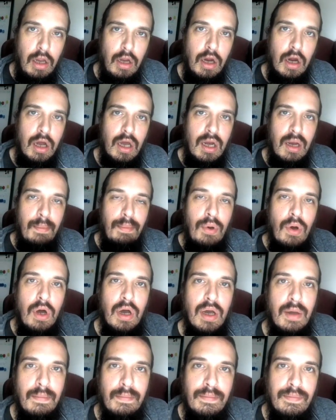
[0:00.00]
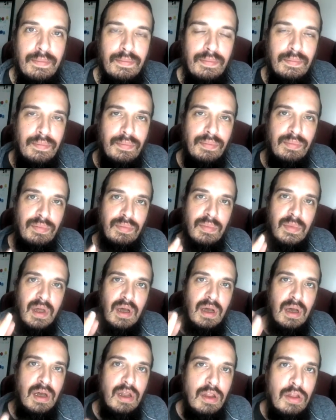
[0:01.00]
You're going to put
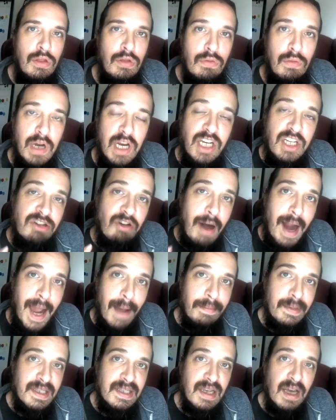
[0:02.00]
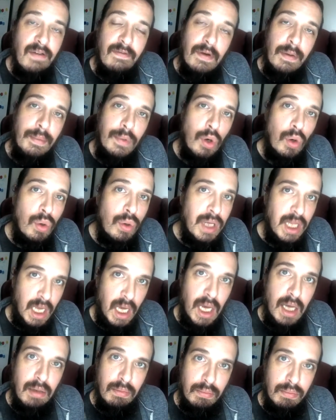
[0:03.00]
3 drops of
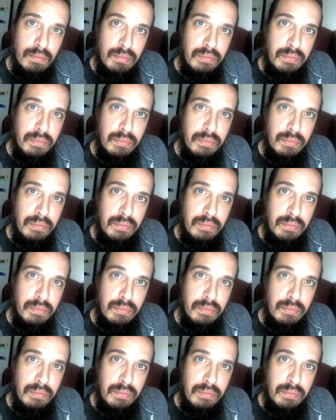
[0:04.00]
ammonia.